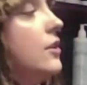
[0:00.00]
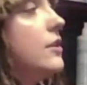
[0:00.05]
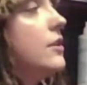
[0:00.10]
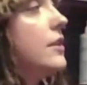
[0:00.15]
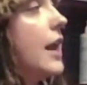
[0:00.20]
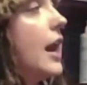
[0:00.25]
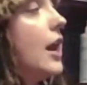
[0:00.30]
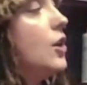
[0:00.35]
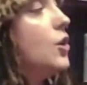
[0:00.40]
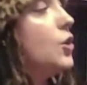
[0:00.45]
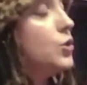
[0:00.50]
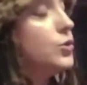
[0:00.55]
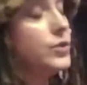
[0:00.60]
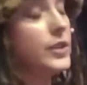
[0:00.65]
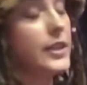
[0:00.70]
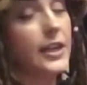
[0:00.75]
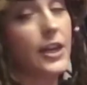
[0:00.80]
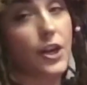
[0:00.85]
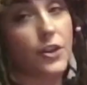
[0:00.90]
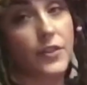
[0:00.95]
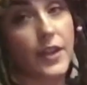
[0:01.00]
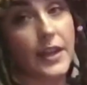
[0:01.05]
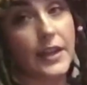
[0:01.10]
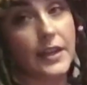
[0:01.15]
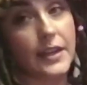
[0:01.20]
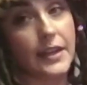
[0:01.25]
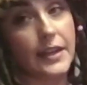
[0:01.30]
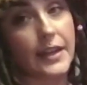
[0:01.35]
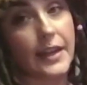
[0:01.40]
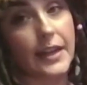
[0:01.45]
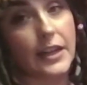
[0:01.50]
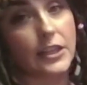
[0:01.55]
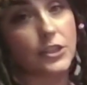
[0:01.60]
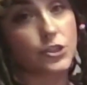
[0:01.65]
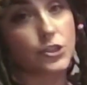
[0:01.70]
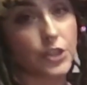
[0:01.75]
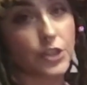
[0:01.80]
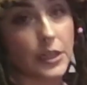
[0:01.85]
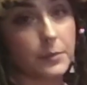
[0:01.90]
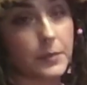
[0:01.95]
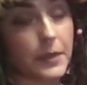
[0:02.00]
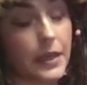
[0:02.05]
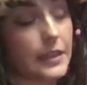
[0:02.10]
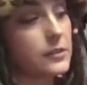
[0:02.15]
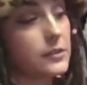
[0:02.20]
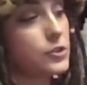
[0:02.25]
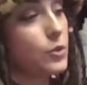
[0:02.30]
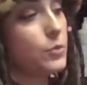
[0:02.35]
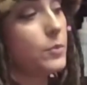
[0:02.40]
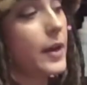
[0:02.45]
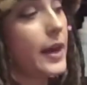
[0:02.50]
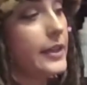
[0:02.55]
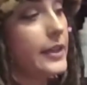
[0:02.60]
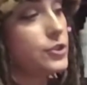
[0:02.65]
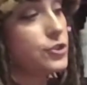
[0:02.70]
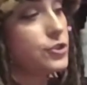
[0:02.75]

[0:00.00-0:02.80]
not only are they going to get a treatment, so my